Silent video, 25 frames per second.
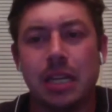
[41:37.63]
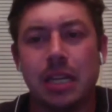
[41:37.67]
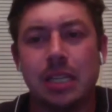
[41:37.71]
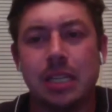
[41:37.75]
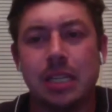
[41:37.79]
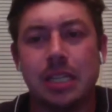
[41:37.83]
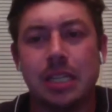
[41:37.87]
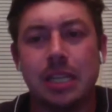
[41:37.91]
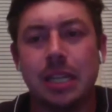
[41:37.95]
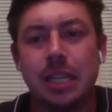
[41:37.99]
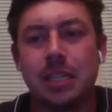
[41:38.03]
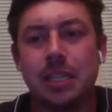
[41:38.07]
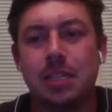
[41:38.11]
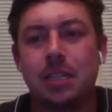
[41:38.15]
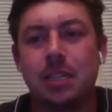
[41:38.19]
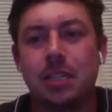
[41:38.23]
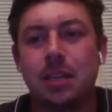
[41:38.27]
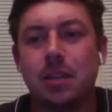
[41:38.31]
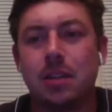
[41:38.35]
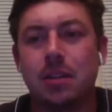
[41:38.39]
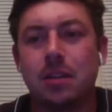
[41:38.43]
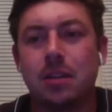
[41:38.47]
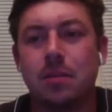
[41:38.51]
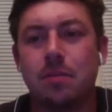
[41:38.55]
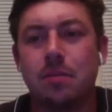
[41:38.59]
6th
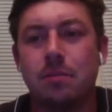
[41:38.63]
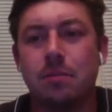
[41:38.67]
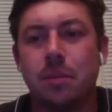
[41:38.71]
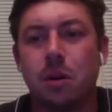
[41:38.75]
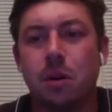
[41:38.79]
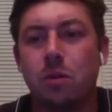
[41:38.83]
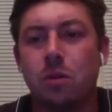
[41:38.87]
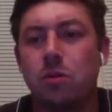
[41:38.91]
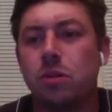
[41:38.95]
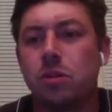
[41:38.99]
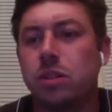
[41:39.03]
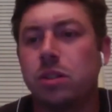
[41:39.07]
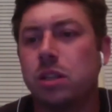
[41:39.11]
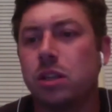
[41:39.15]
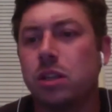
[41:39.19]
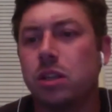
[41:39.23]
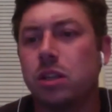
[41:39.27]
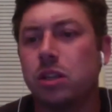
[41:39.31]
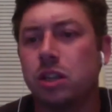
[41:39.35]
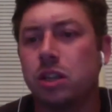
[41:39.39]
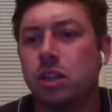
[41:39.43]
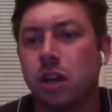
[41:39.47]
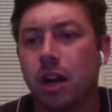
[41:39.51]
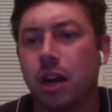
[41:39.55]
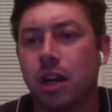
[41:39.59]
most
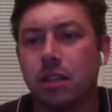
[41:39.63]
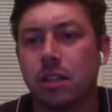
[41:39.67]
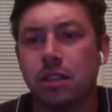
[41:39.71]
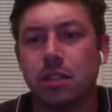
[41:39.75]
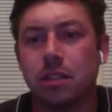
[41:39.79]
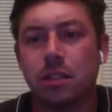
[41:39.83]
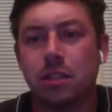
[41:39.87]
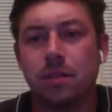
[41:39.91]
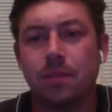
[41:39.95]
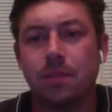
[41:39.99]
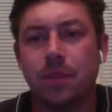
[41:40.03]
shots